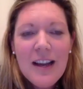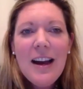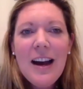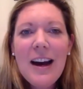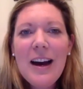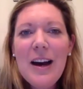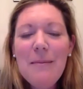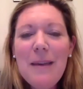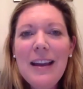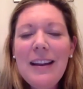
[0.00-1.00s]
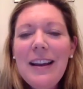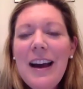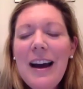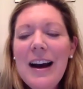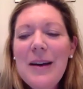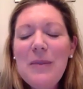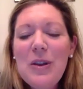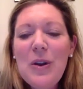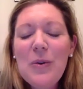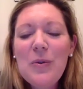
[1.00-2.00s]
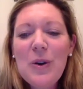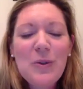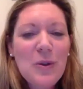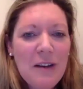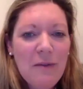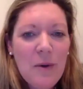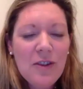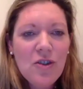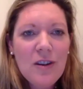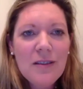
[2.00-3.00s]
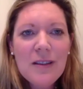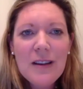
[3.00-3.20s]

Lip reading: Those are tough questions.